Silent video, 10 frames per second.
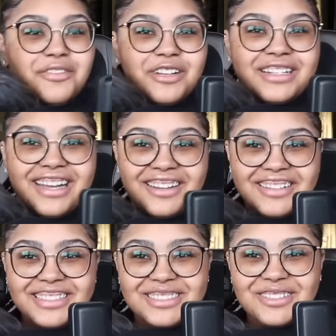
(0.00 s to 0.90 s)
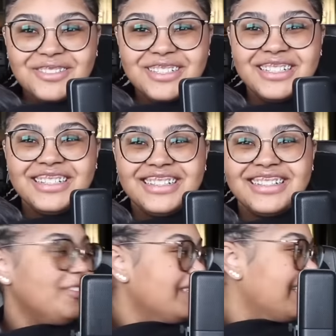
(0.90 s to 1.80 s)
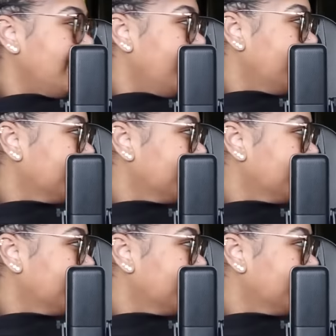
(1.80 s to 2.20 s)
friend Kyrie is over. You want to say hi?